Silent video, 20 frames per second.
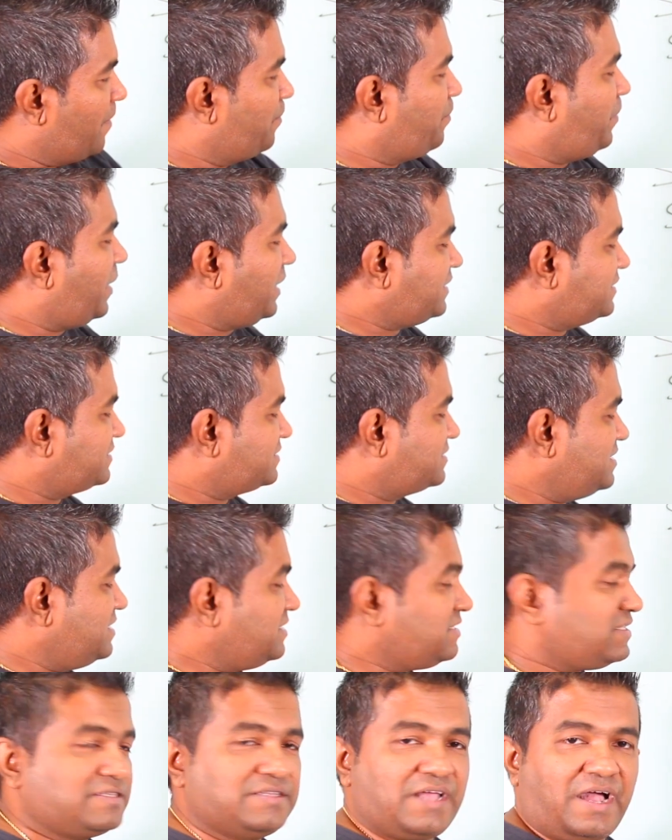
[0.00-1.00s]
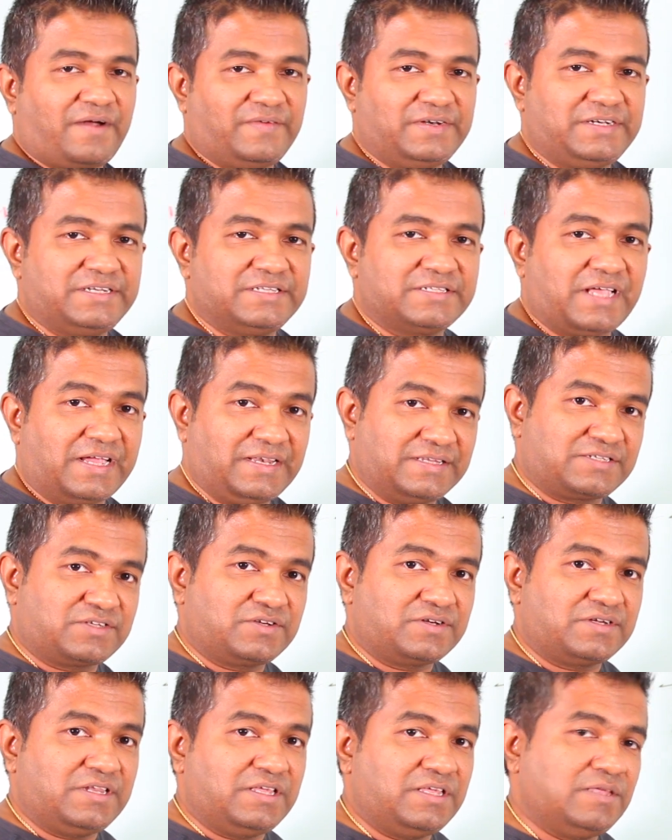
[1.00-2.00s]
But since Java designed a
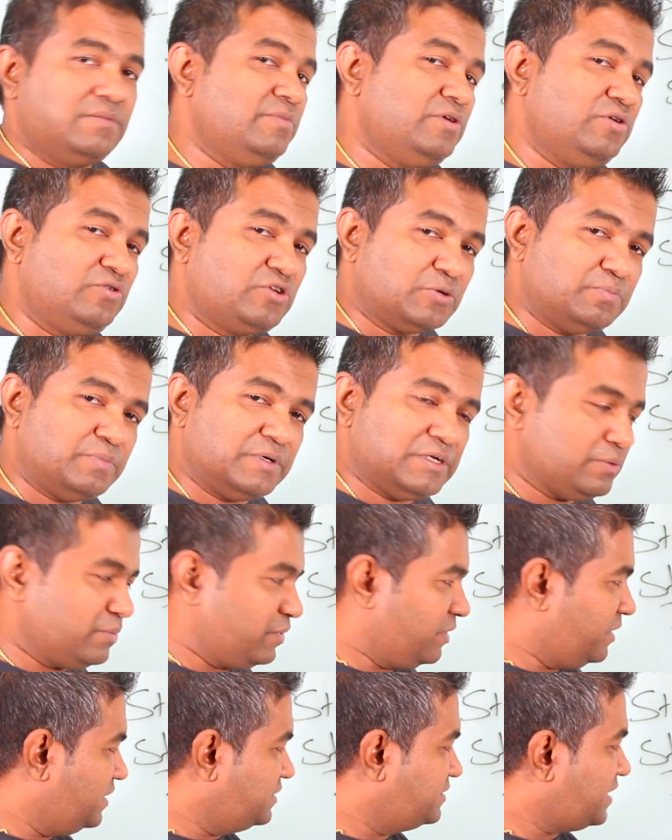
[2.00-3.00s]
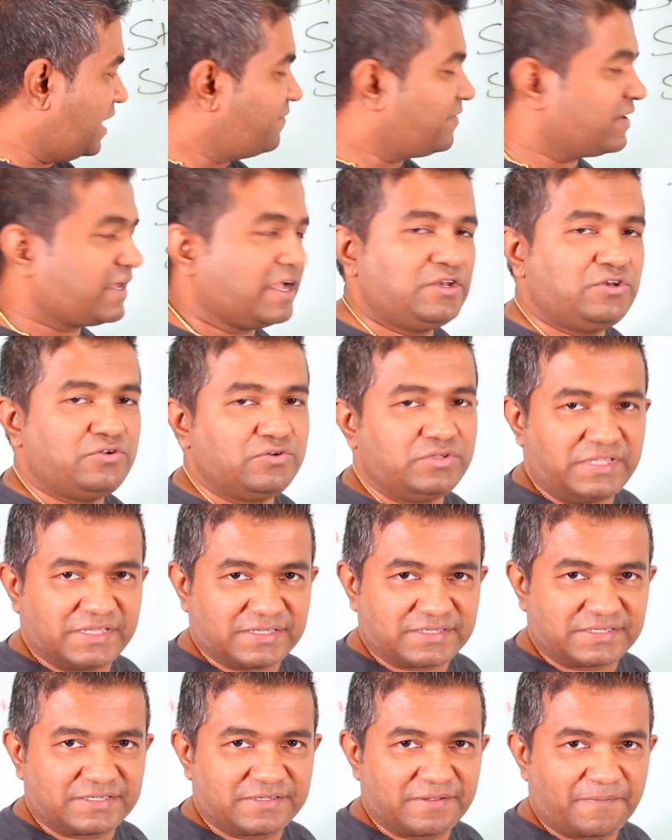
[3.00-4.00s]
string in an immutable way, Java can do
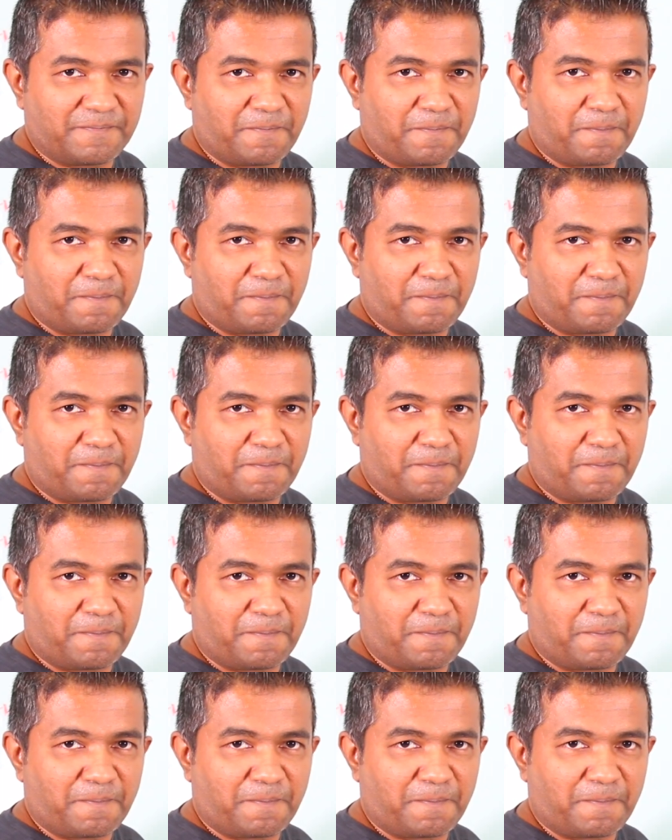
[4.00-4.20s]
this,